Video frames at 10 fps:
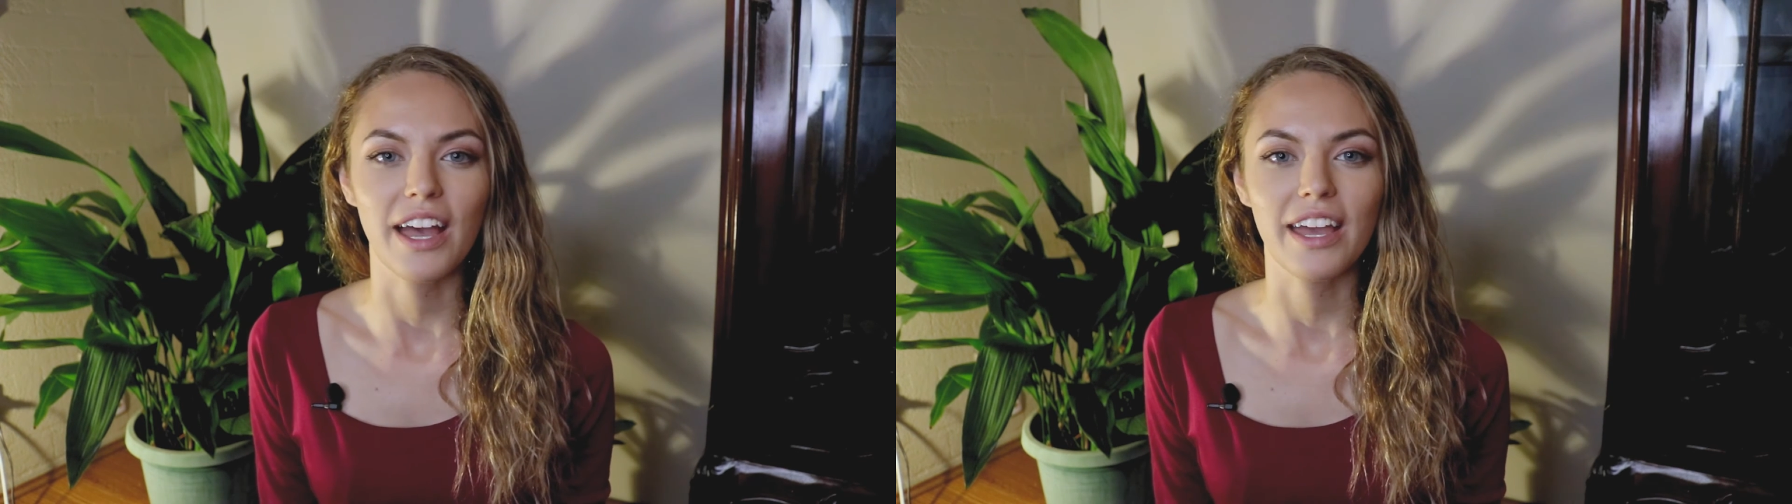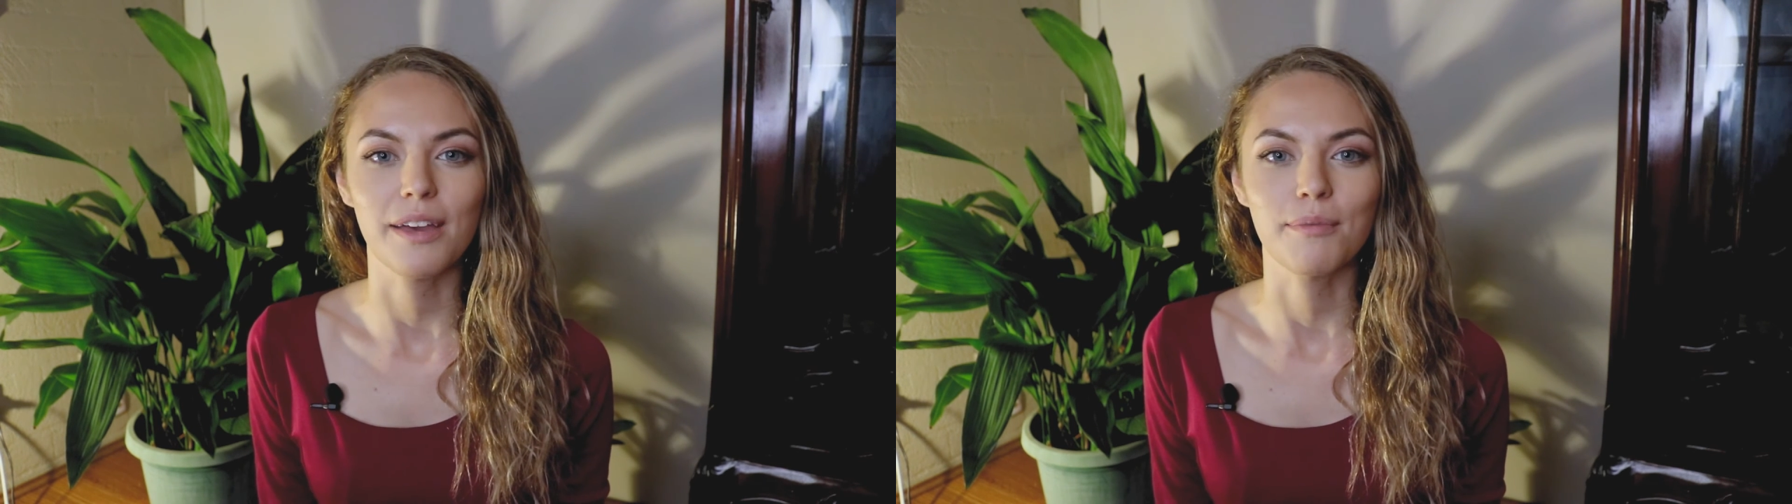
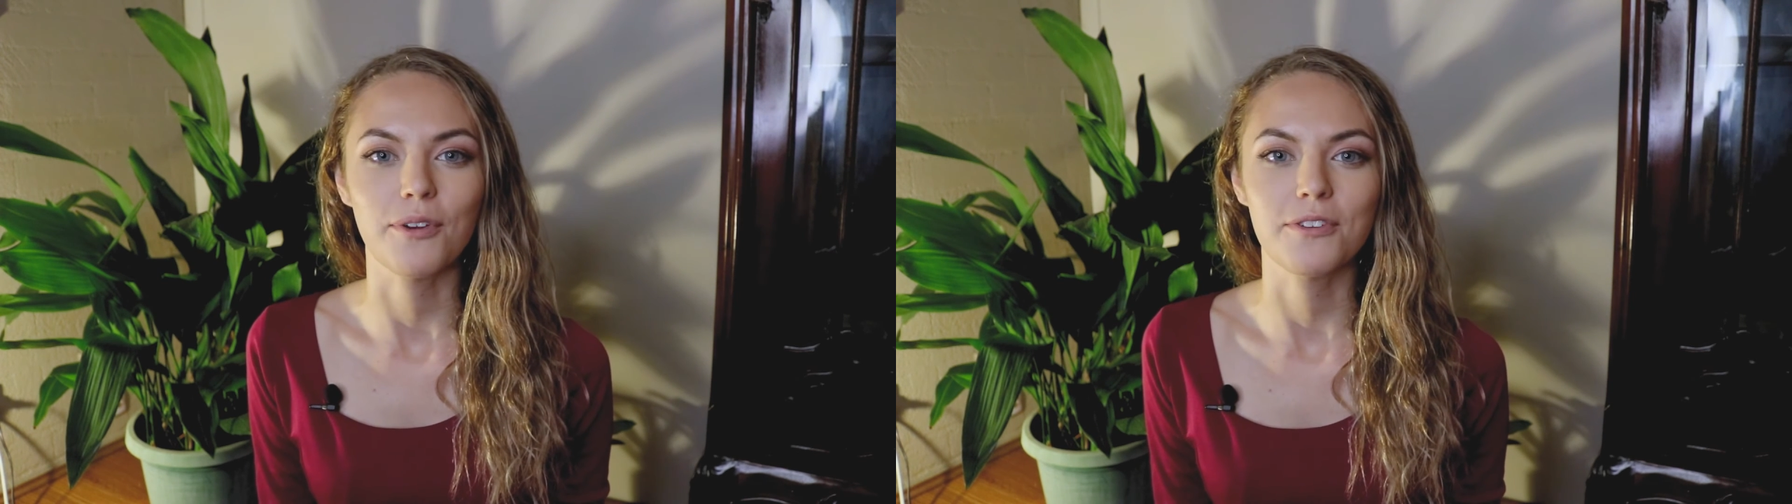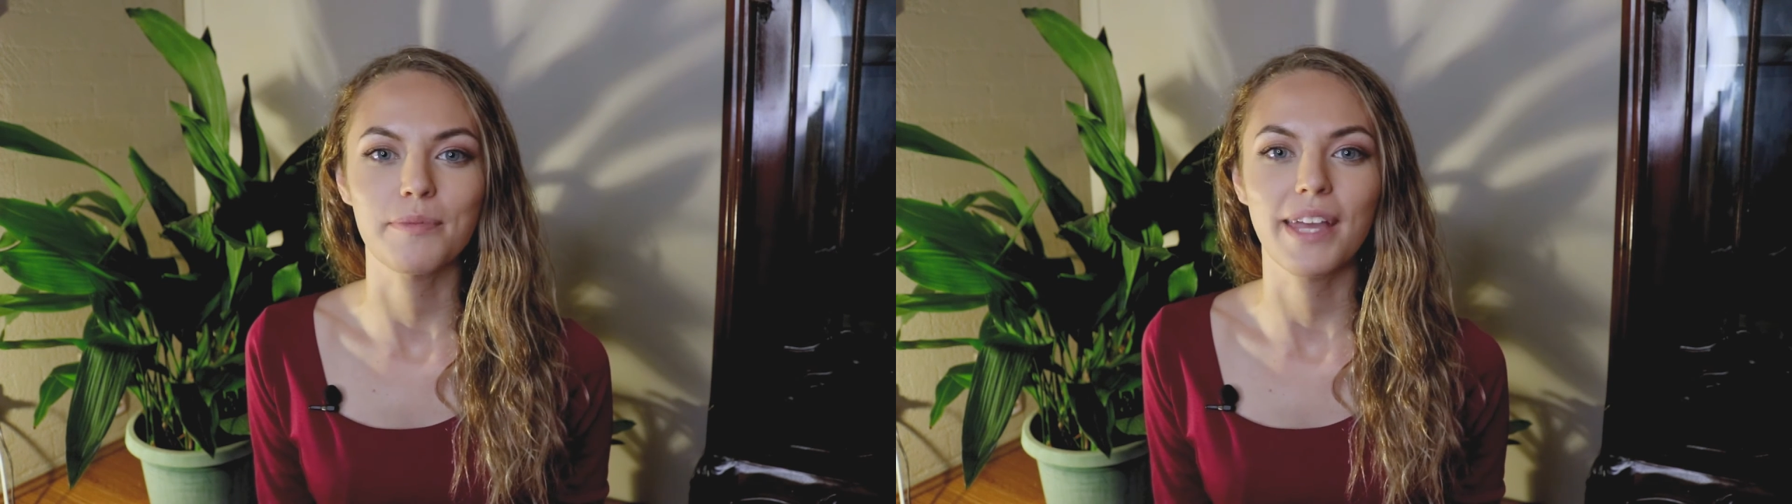I am
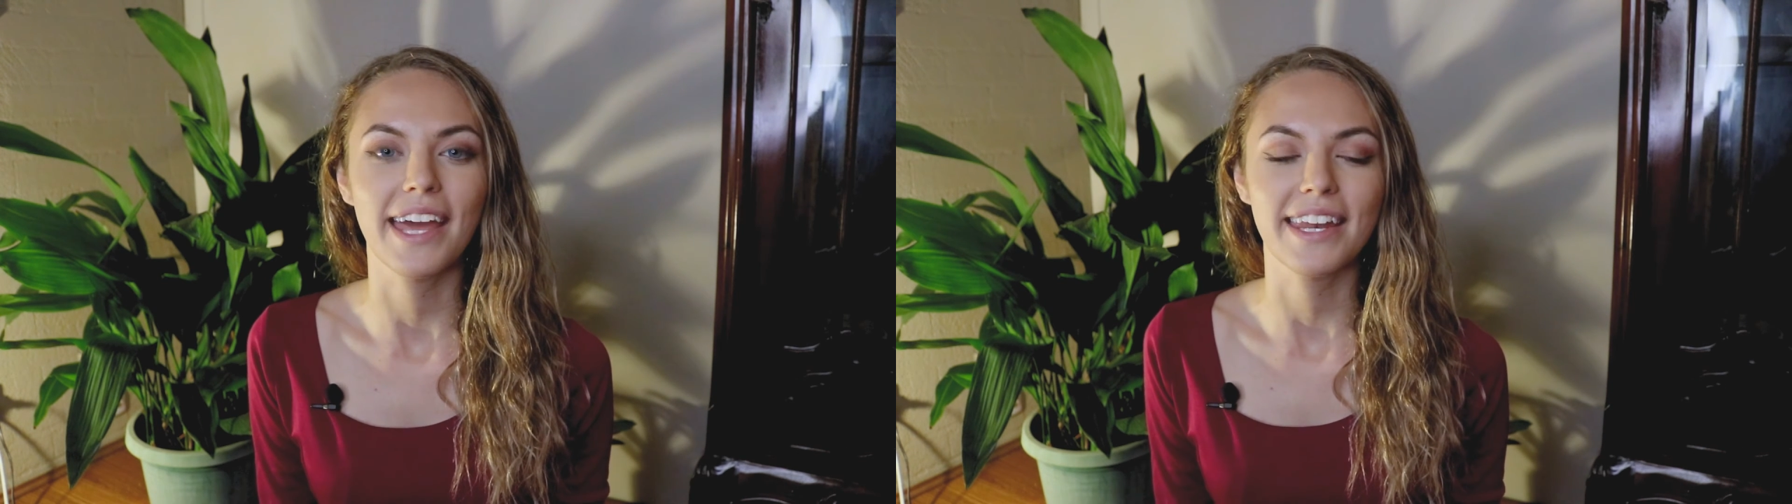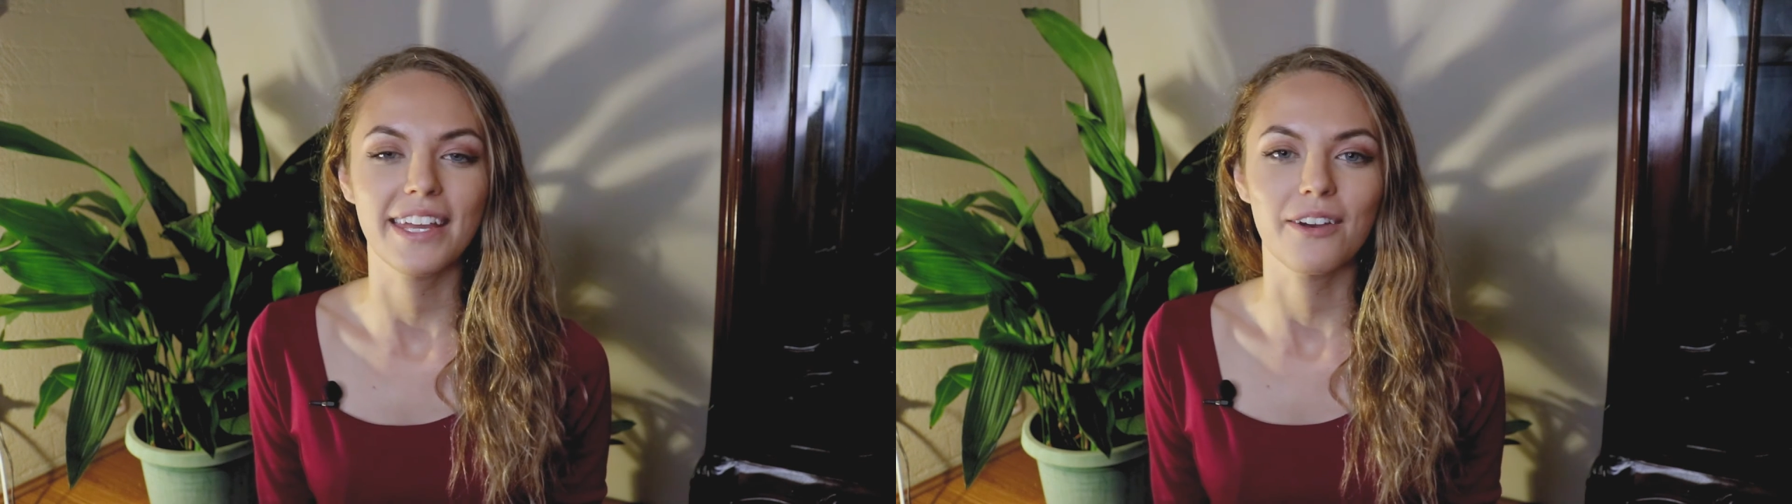going to be
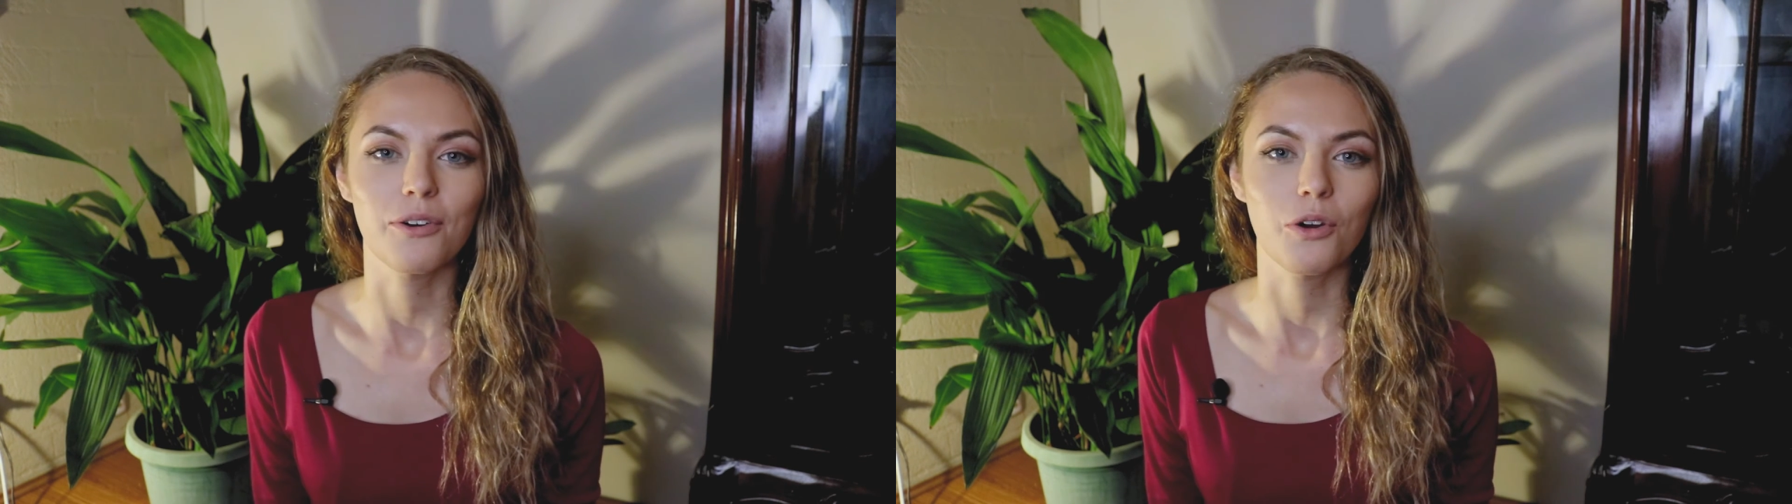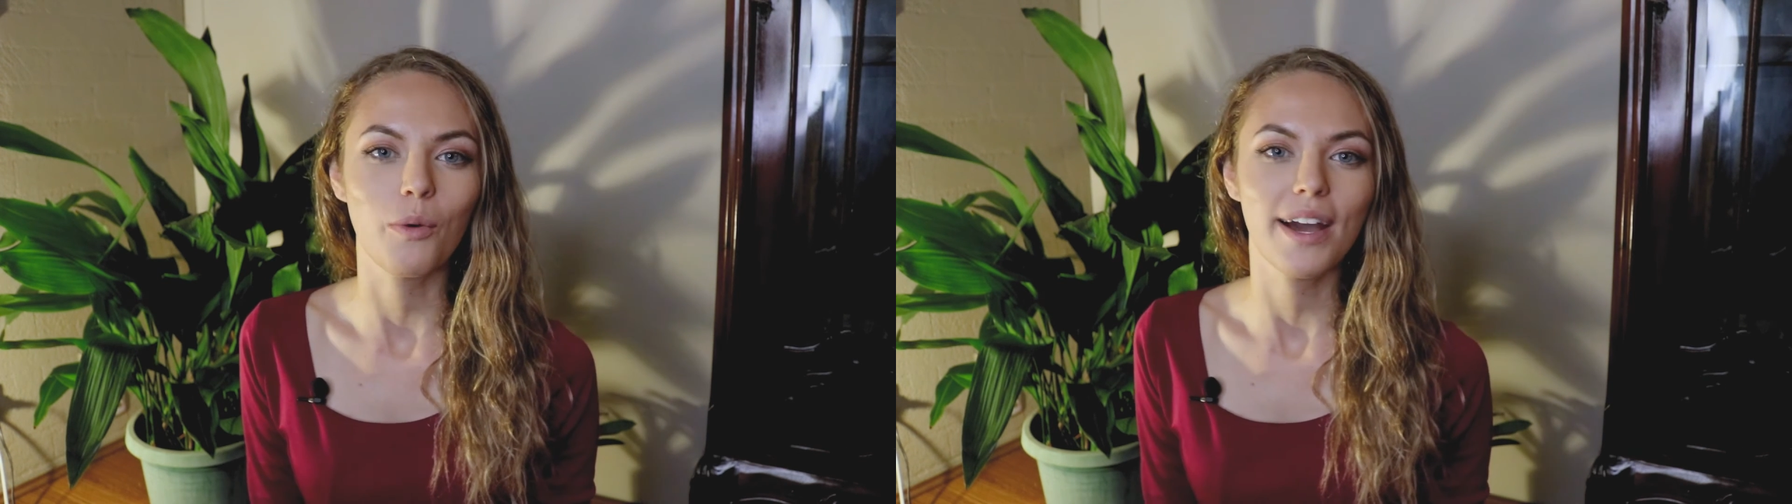
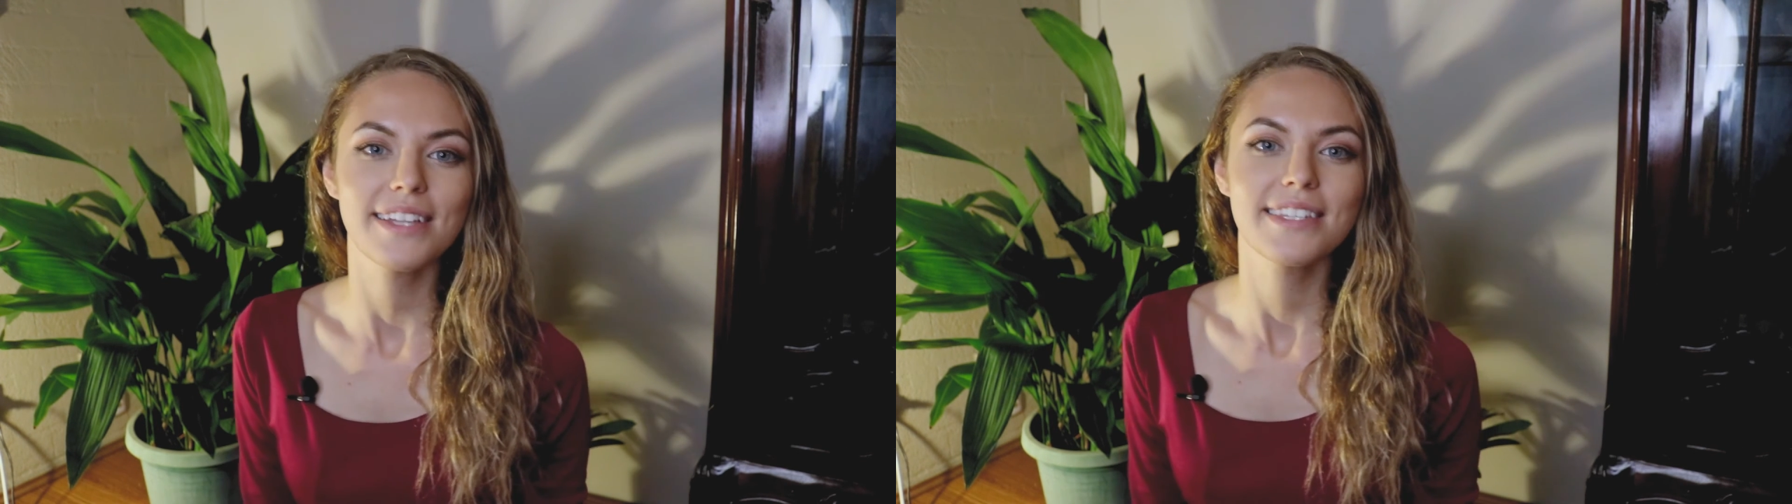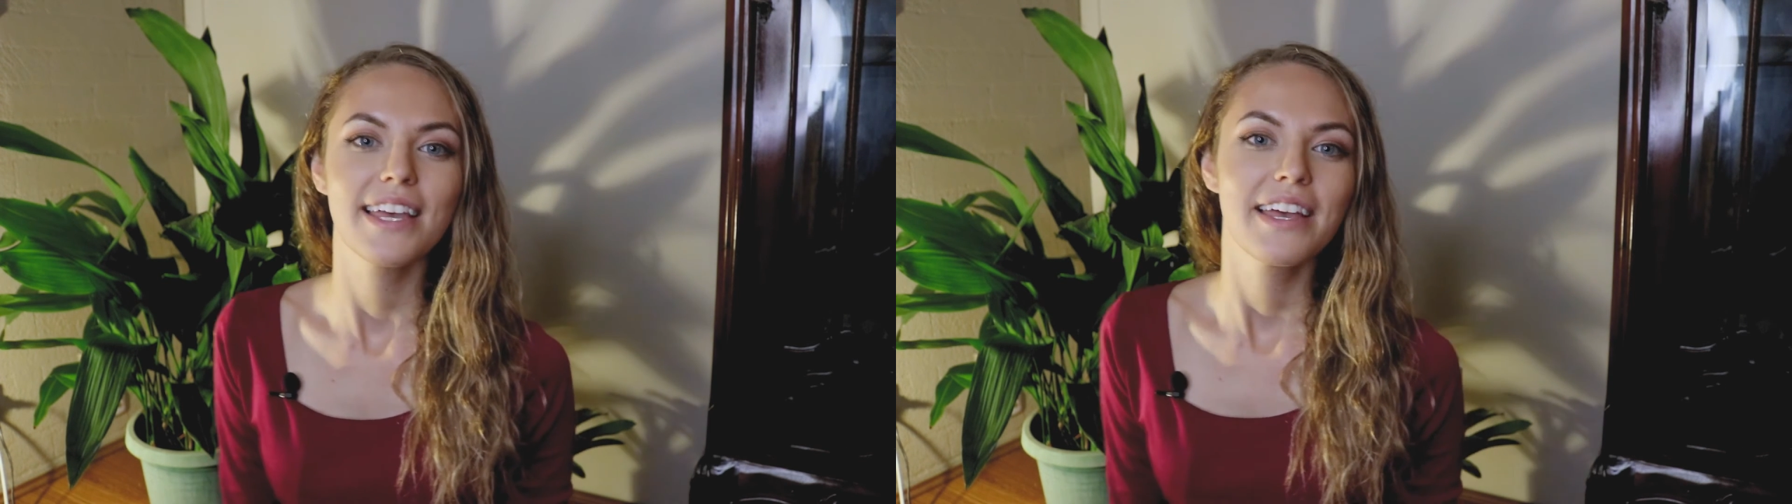heading on
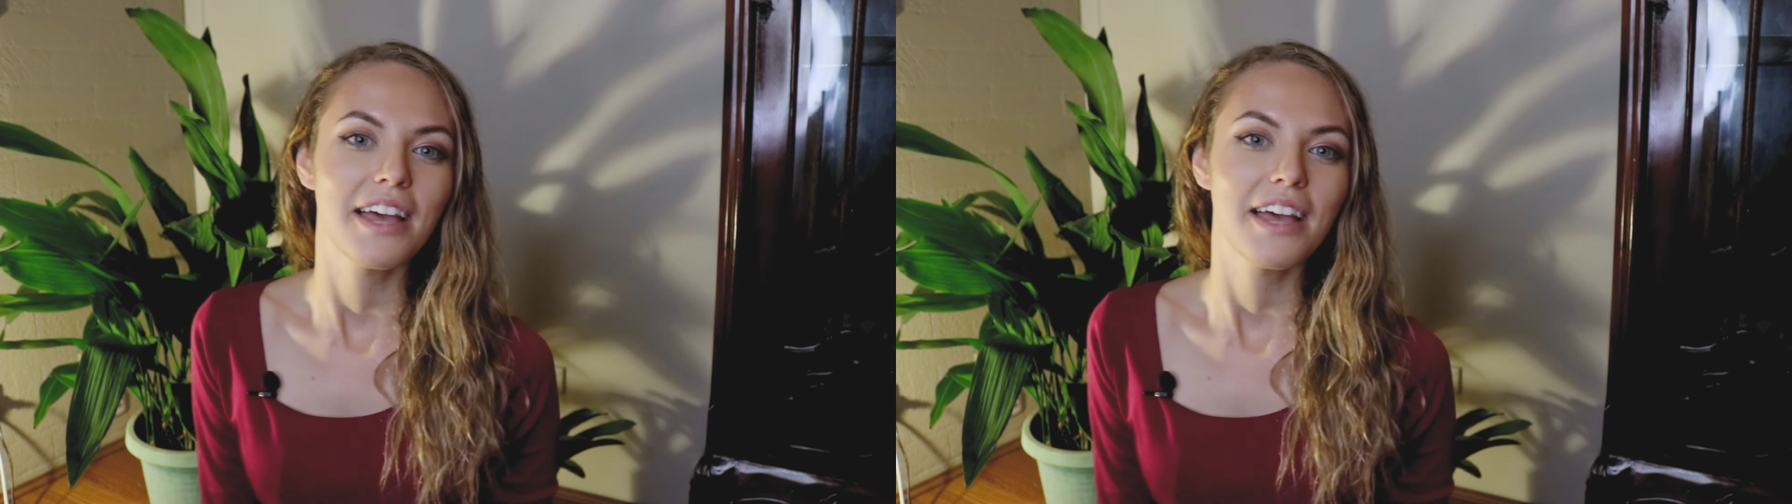quite